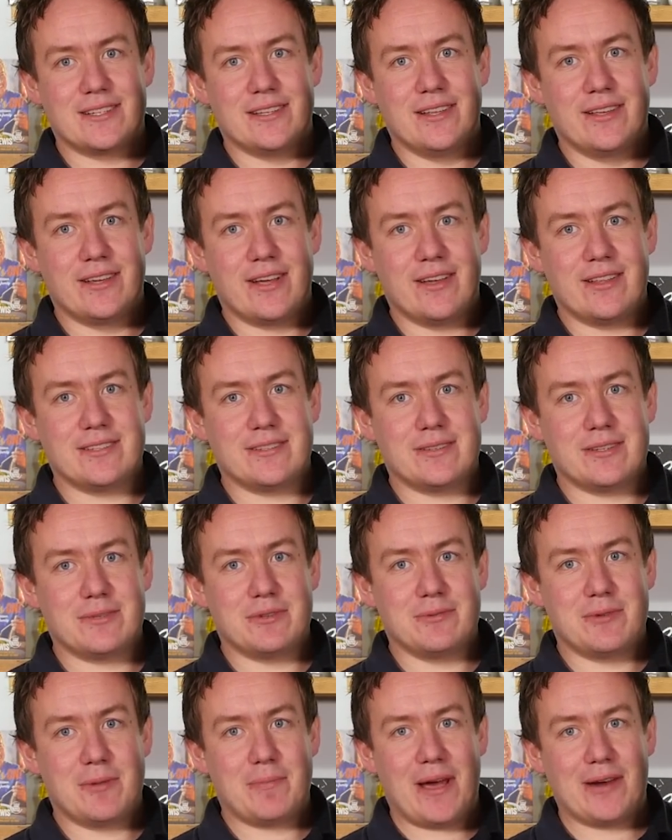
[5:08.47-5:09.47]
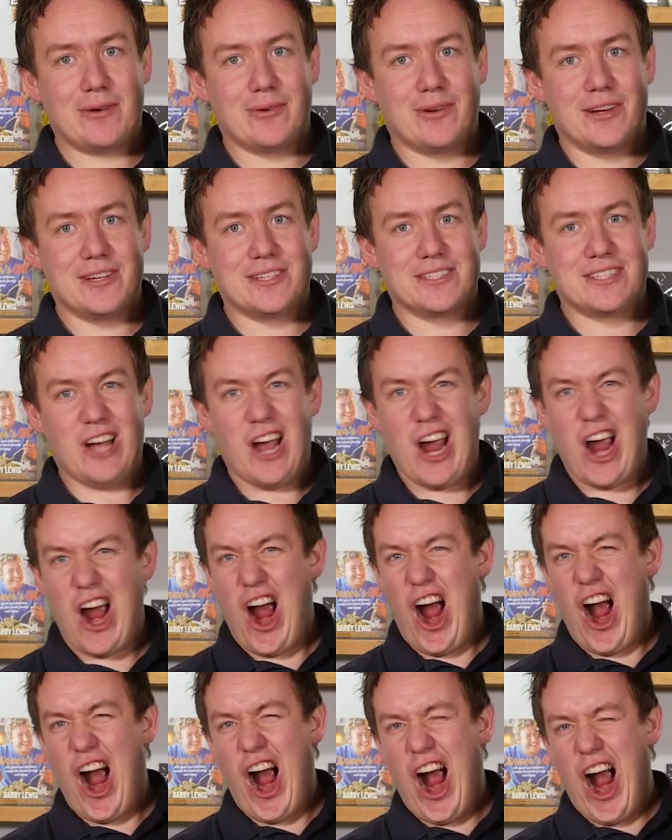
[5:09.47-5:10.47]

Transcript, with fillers: There you go. This is one of my panel lights. Oh!